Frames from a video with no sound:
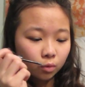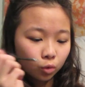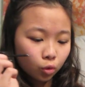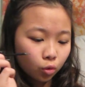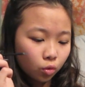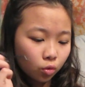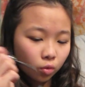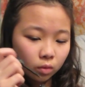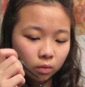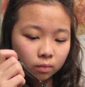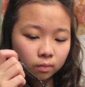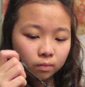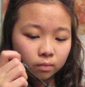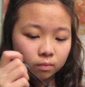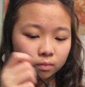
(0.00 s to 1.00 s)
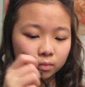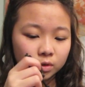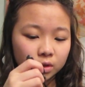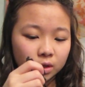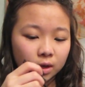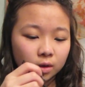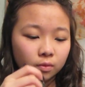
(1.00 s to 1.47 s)
Ooh,
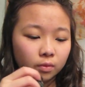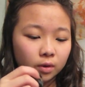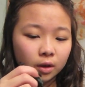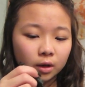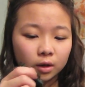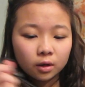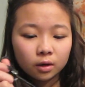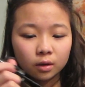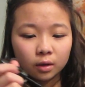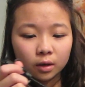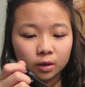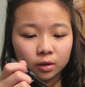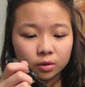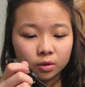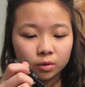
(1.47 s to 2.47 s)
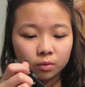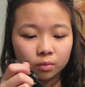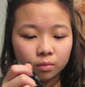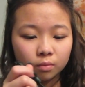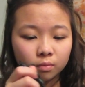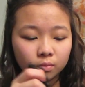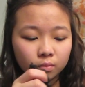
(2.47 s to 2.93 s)
it's like really good glitter too.
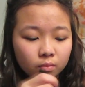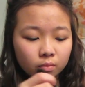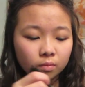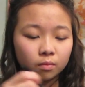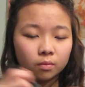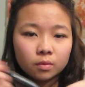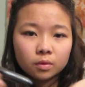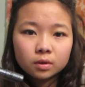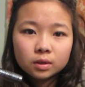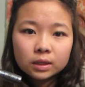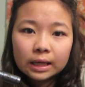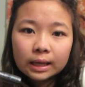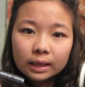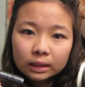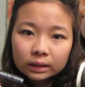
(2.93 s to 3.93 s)
Let's see.